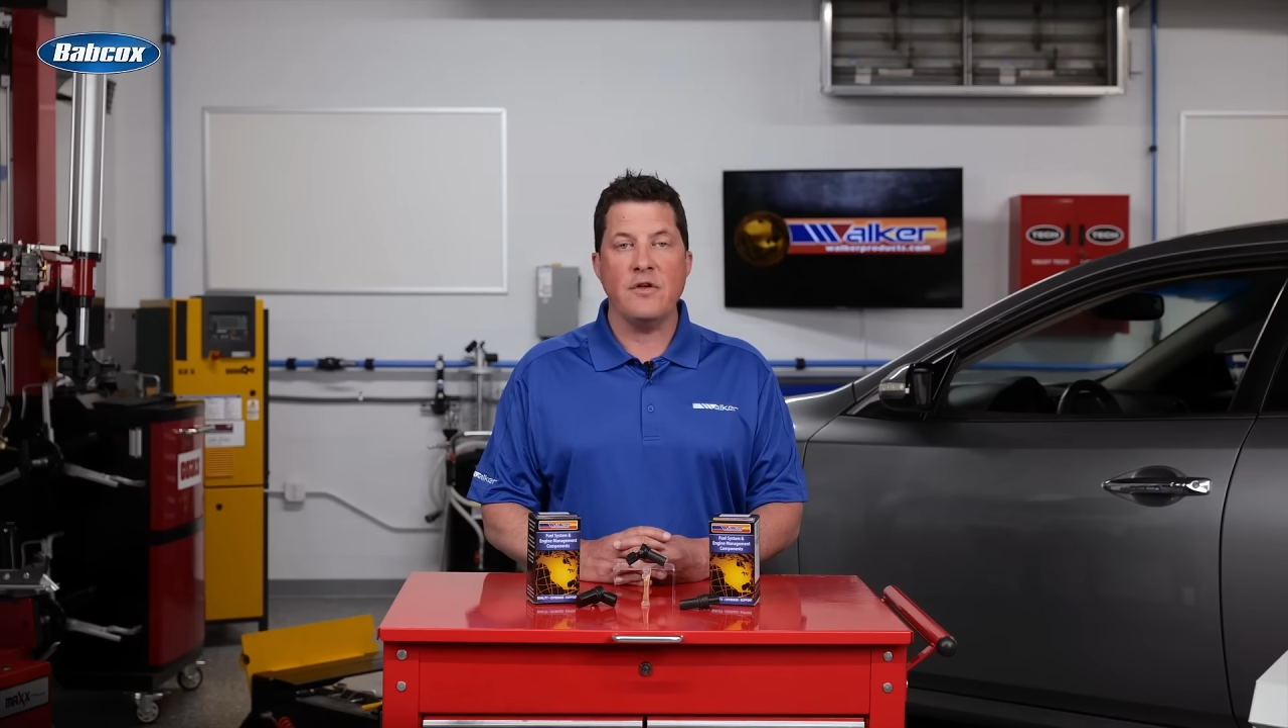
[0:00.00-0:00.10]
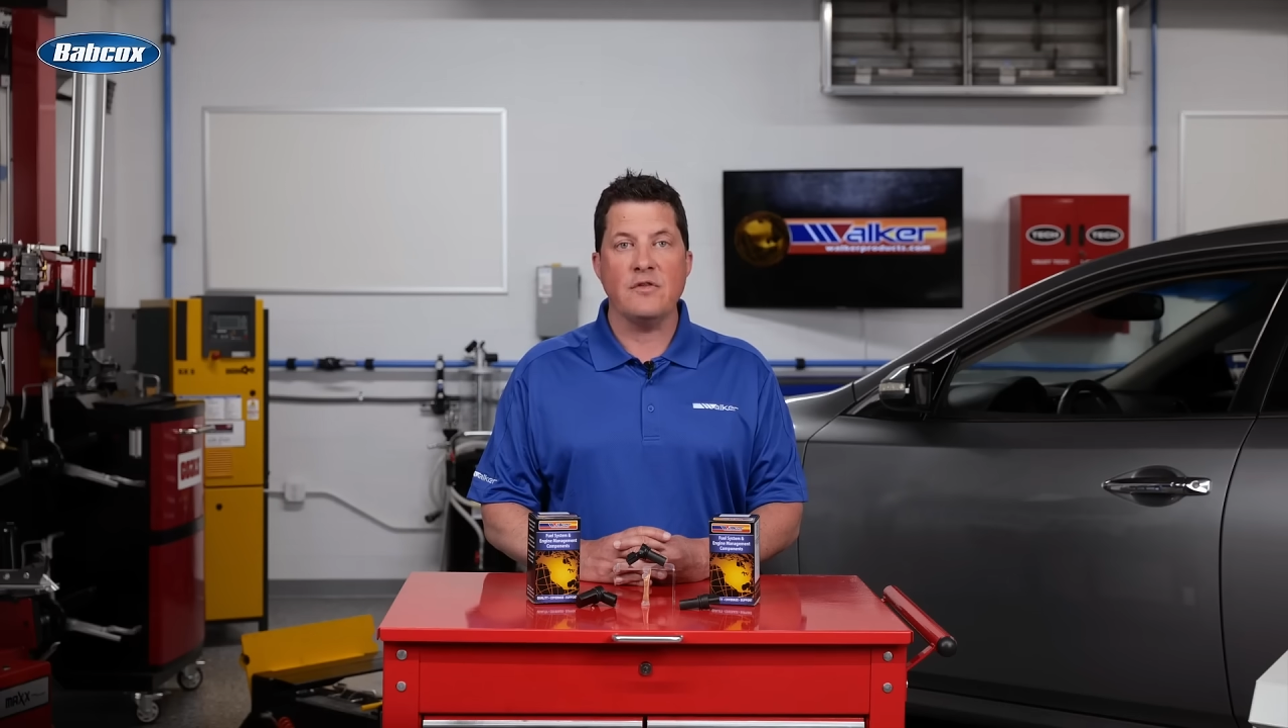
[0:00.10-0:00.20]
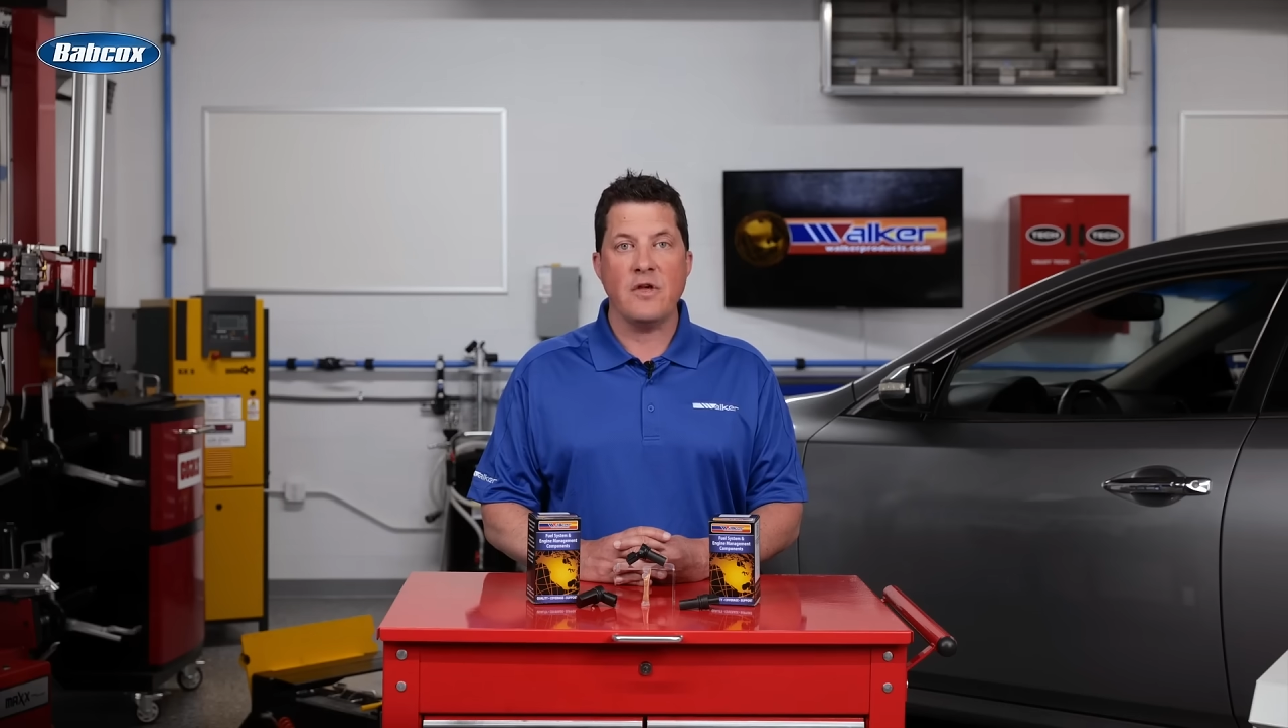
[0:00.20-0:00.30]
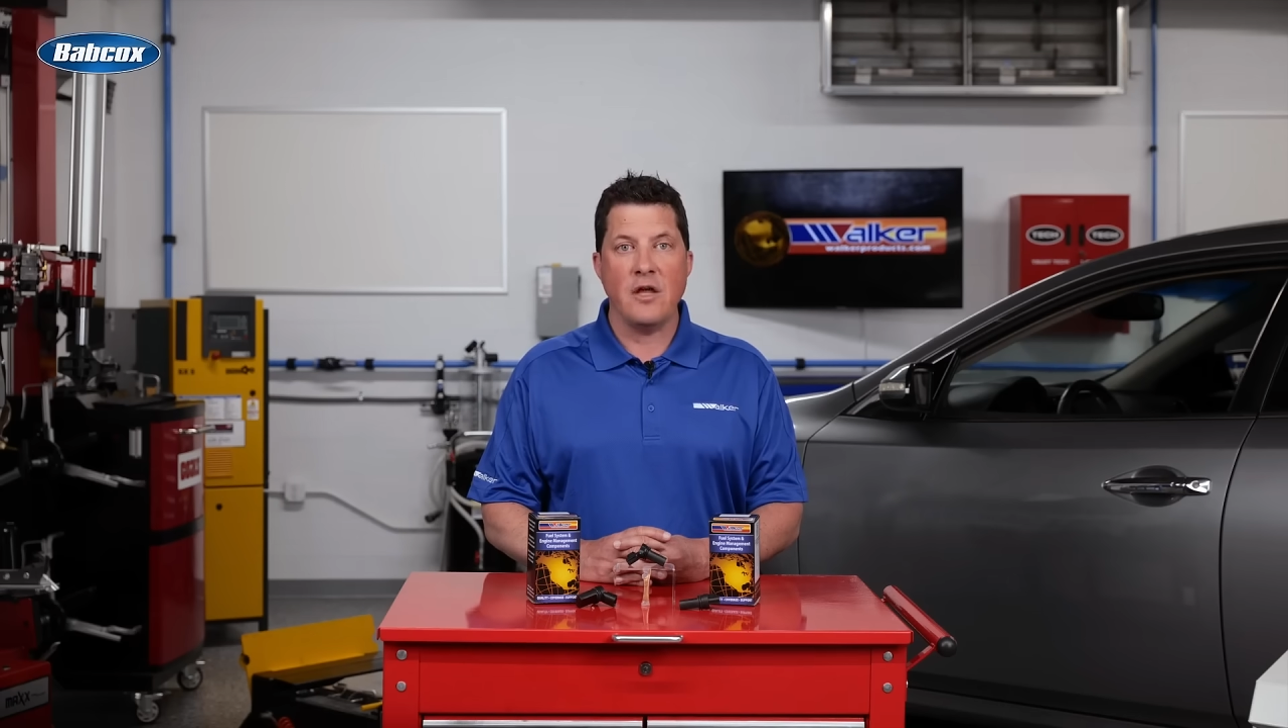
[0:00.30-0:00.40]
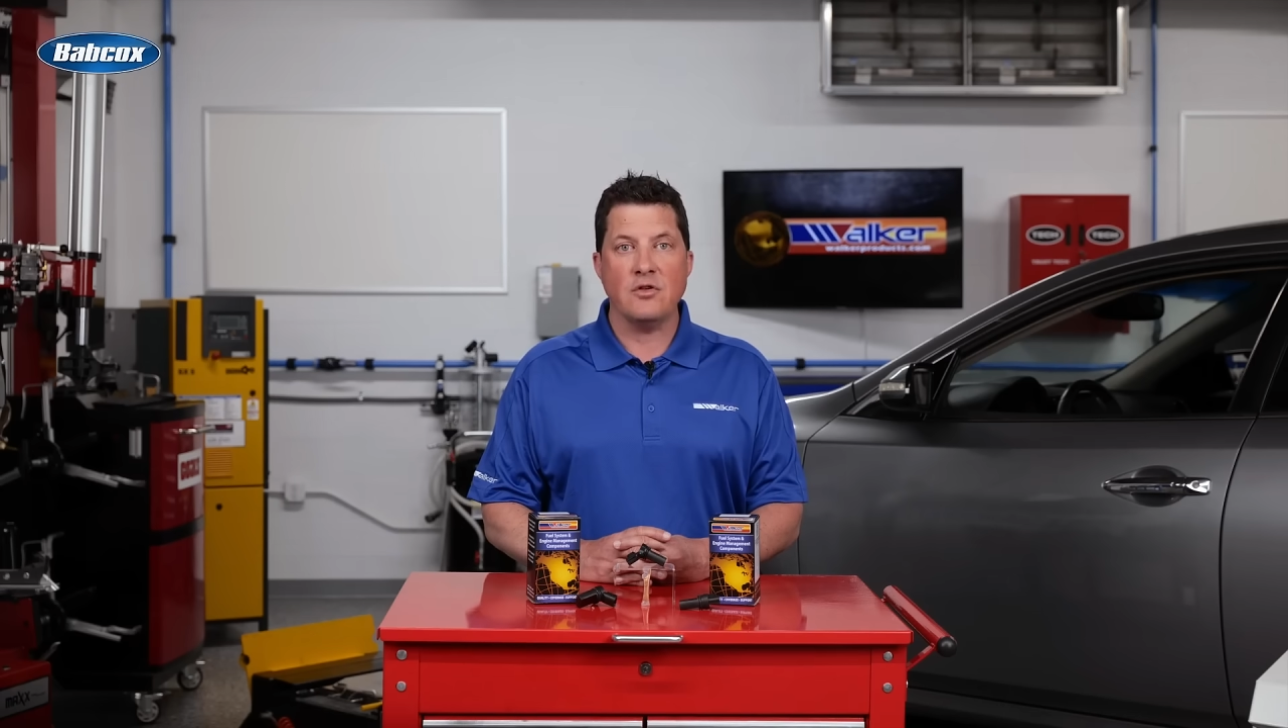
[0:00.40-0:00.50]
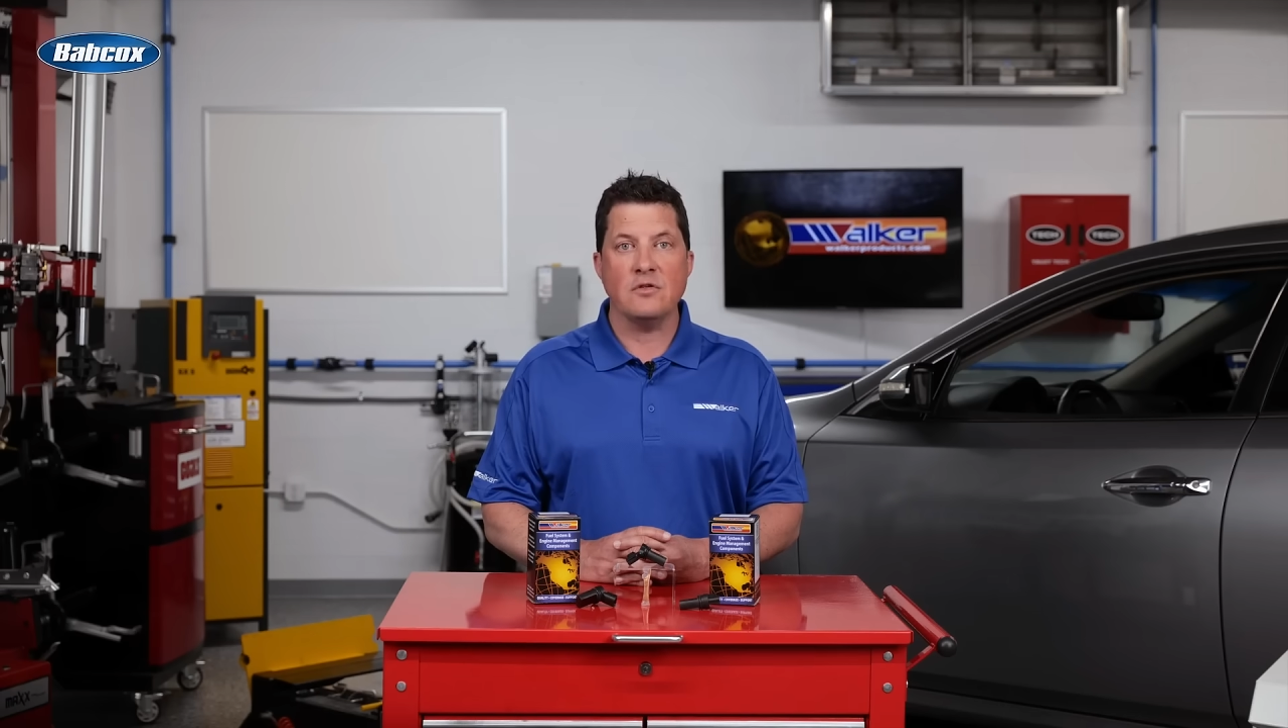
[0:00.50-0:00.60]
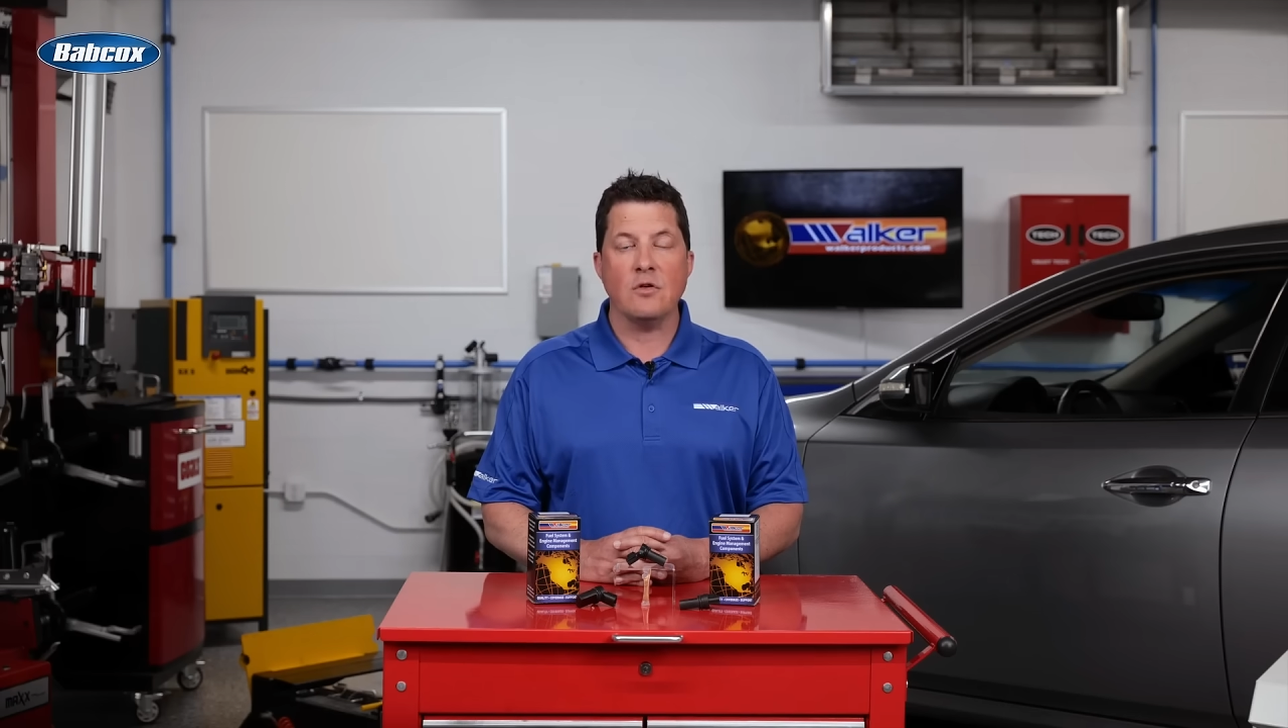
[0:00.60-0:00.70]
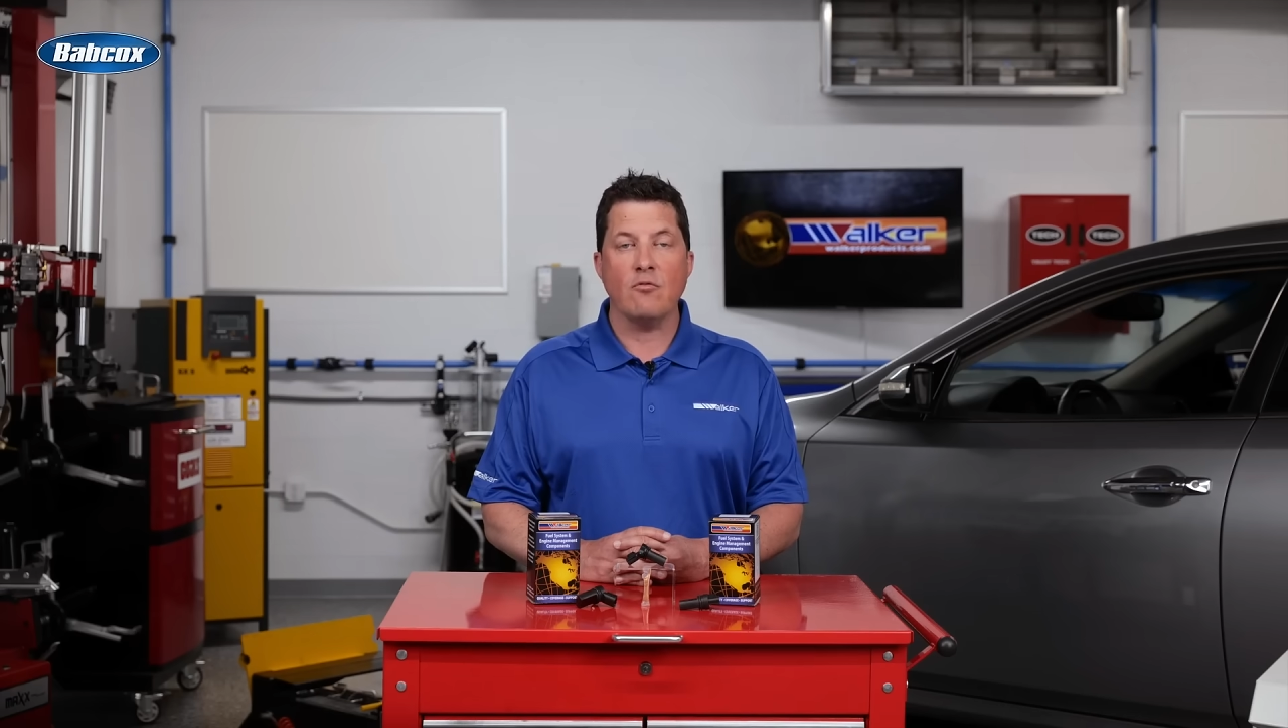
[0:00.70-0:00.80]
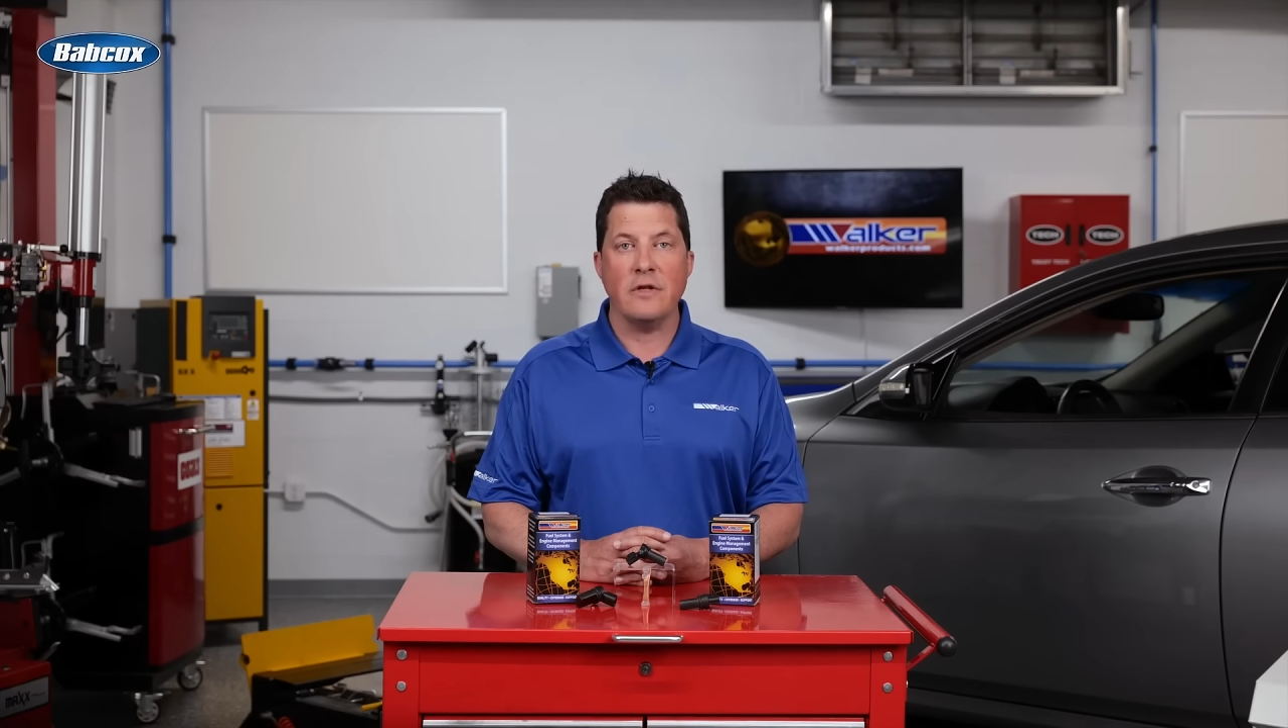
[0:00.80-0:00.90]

these engines'